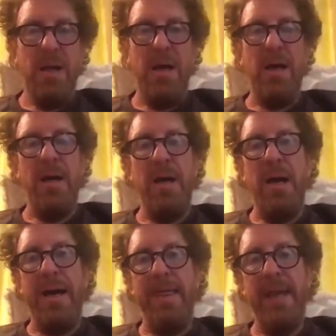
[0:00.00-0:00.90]

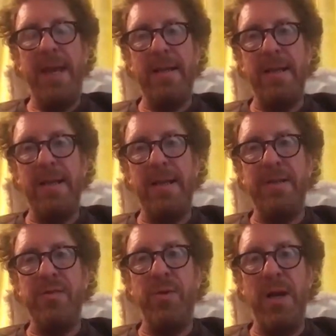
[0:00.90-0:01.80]
I think this is
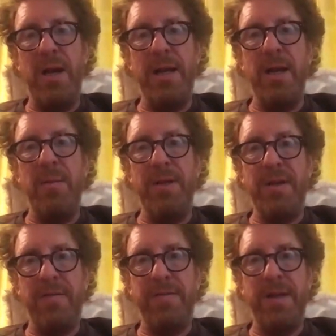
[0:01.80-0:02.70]
really going to be
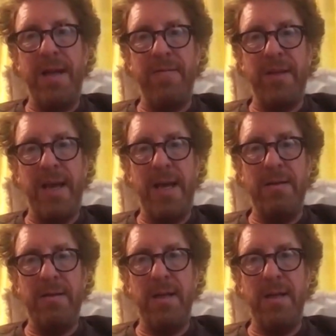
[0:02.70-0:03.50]
tough to navigate,